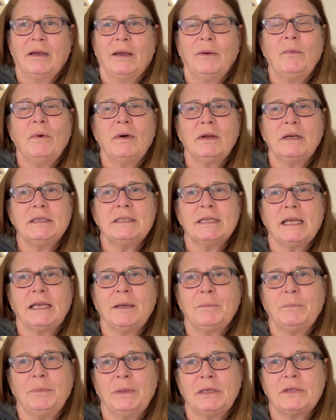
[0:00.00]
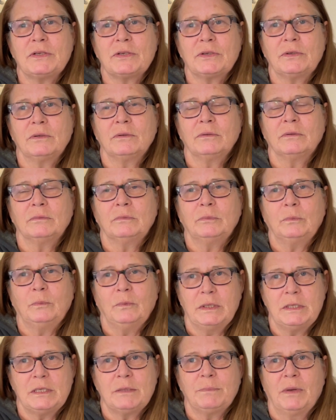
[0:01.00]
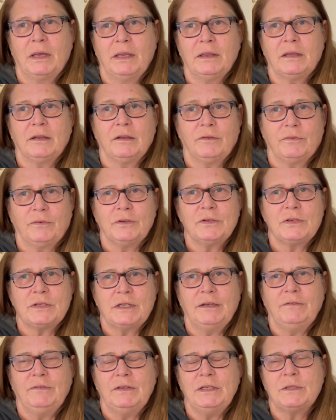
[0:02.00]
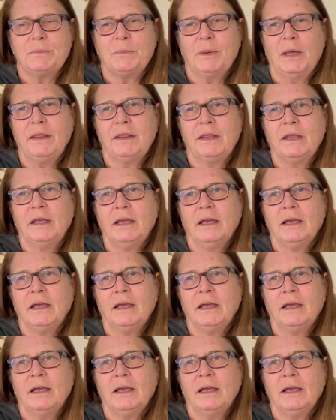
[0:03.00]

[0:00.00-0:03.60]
I want to take a picture once a month on the first day of each month